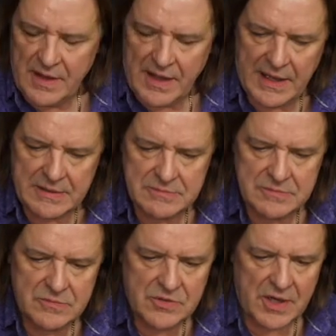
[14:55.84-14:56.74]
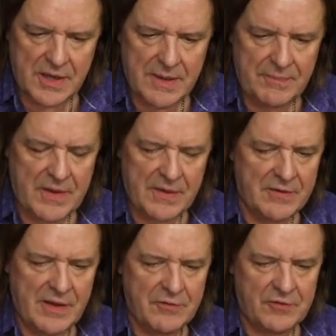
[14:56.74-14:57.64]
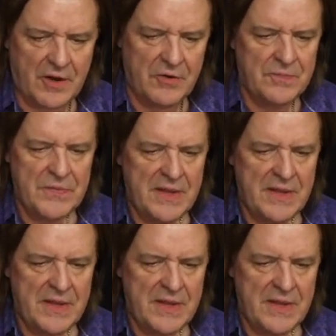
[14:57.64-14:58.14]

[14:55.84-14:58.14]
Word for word: and uh, mm. and and so.